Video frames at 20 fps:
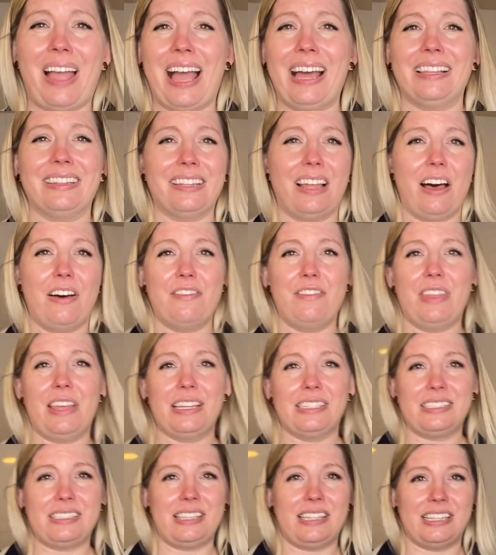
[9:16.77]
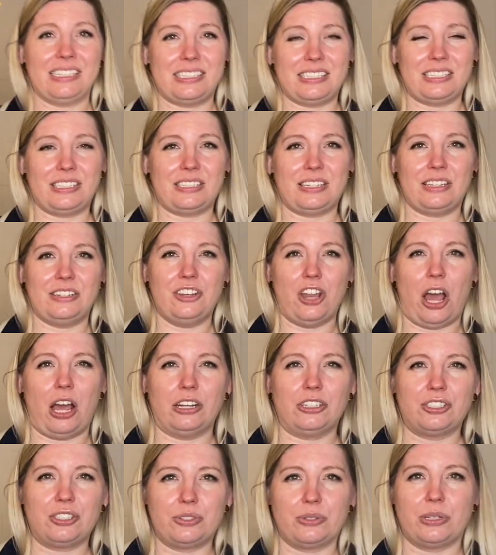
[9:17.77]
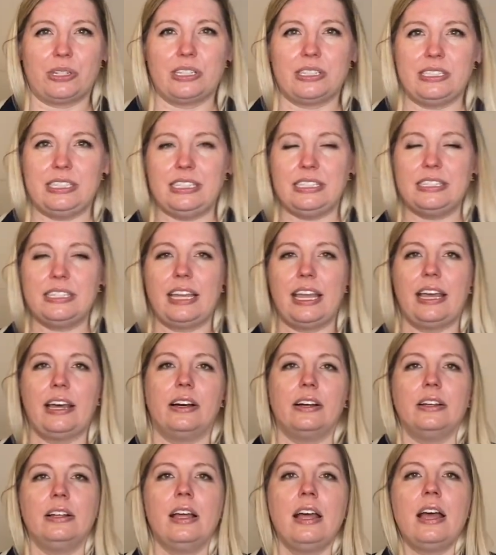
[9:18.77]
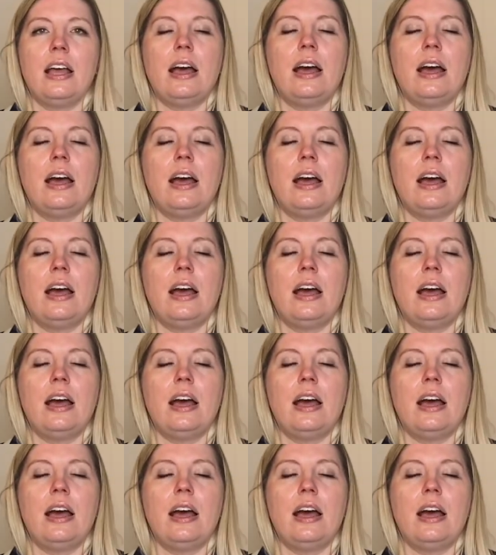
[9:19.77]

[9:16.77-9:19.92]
I love this notch sort of detail.